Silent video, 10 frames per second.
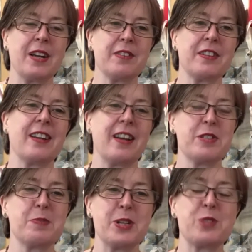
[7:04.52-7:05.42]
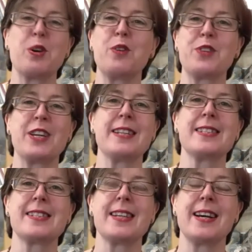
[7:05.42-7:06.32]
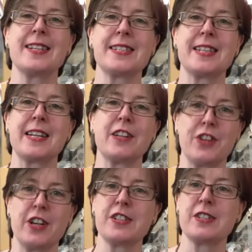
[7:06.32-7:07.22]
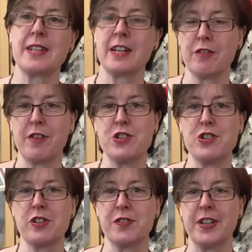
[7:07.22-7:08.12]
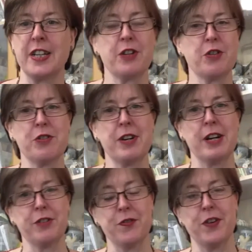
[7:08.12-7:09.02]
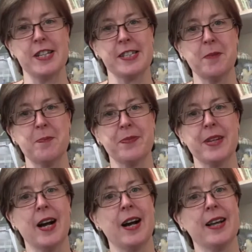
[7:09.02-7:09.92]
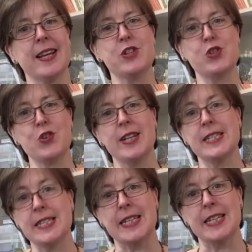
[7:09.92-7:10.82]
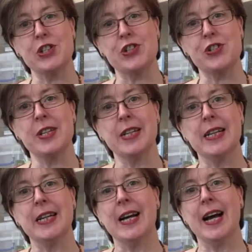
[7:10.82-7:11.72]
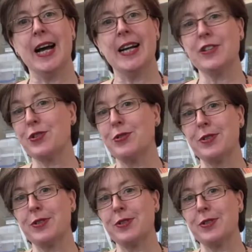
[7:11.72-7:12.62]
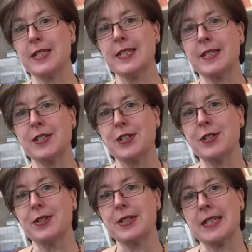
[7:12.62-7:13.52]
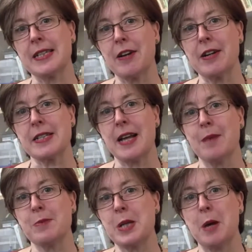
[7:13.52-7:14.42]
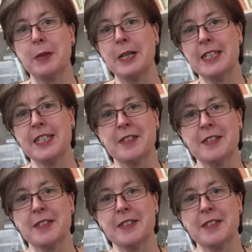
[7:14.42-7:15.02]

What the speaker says: had spent 12 years as a dental nurse, a dental radiographer, and an oral health advisor. I then trained to teach and taught nurses to sit their exams up in London.